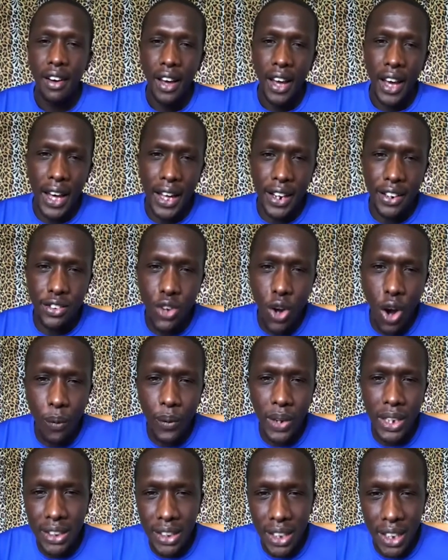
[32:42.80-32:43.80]
And
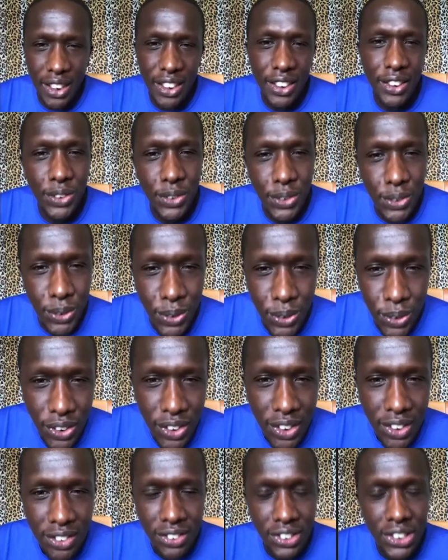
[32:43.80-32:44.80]
knowing that you
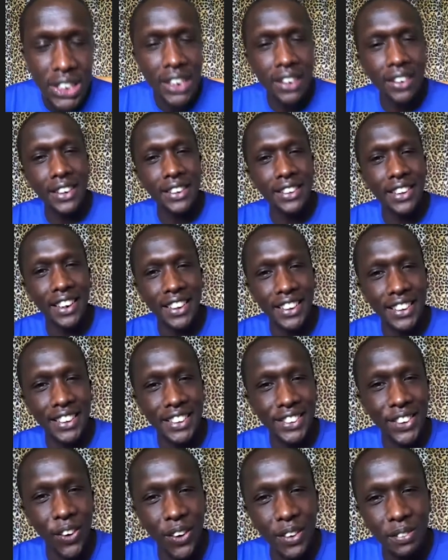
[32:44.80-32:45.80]
secretly
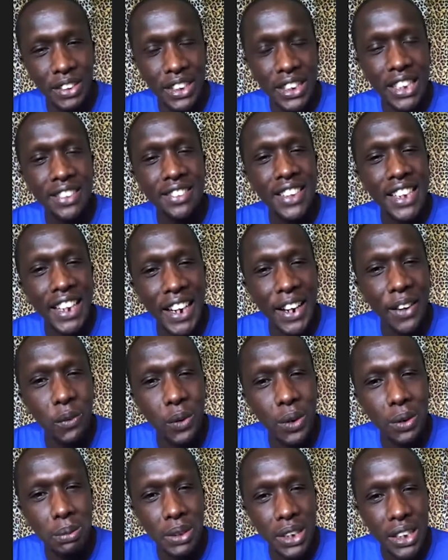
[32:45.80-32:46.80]
told me the secret
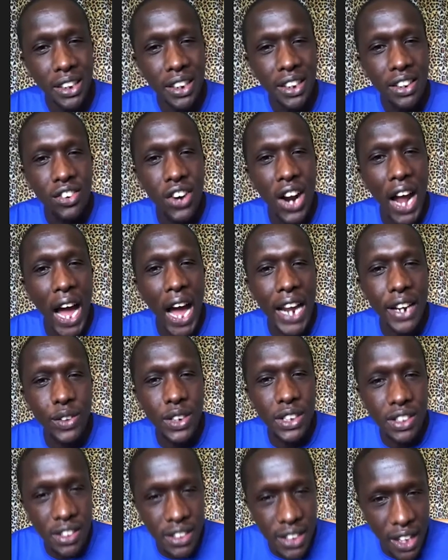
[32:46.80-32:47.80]
would be run the
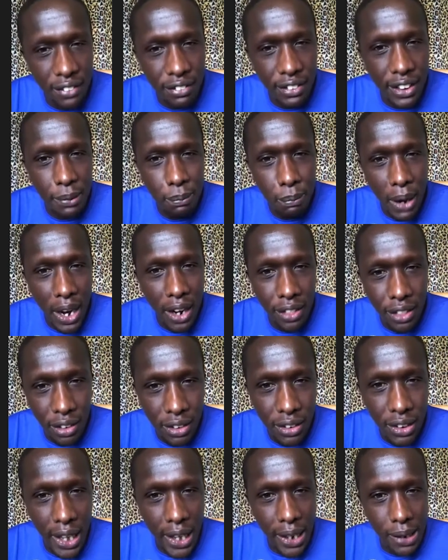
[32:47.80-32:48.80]
seven
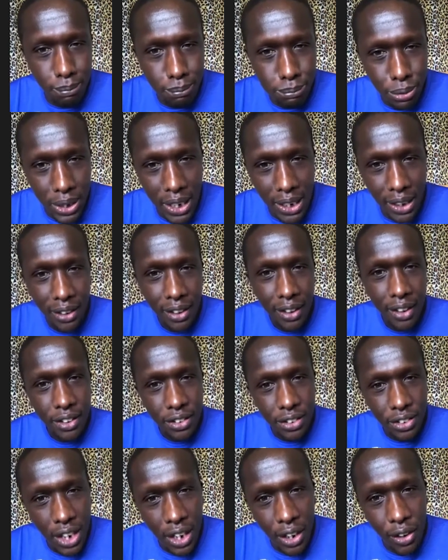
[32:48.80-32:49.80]
marathon and break
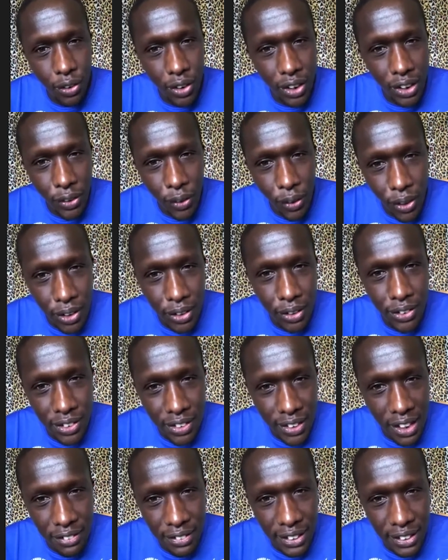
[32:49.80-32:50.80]
record in all those
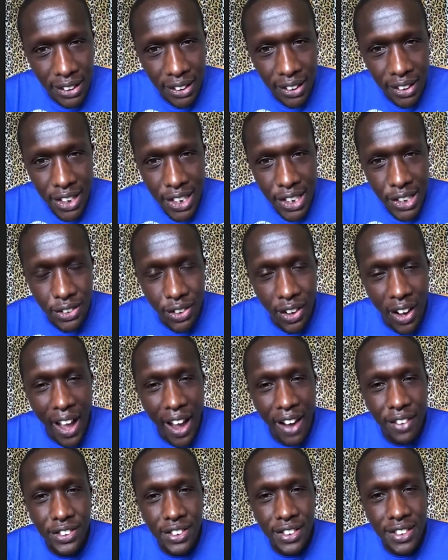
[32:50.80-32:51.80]
seven. So I
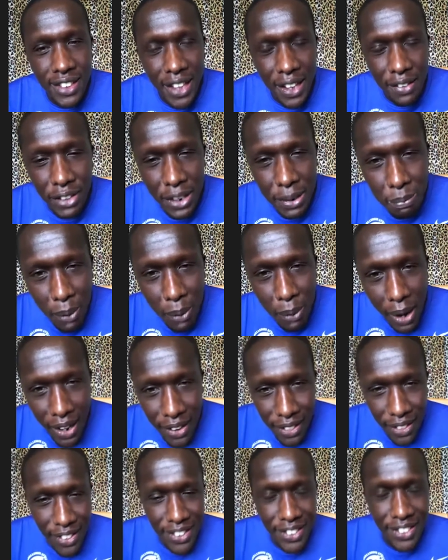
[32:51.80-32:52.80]
have seven
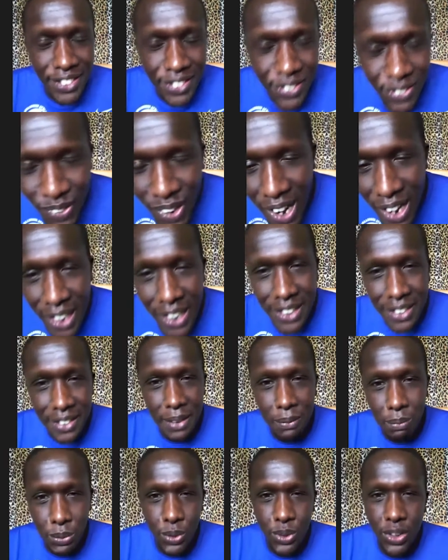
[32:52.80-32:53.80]
marathons to run a
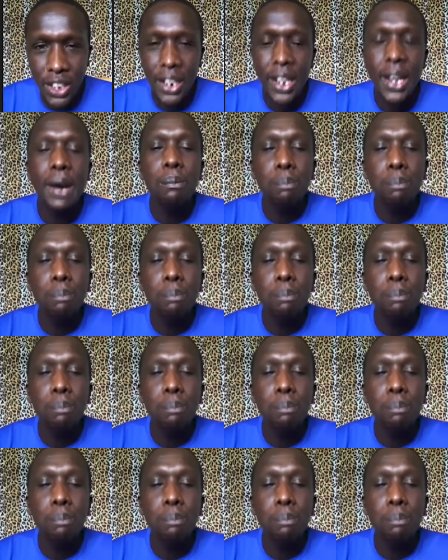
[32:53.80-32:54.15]
sub 230.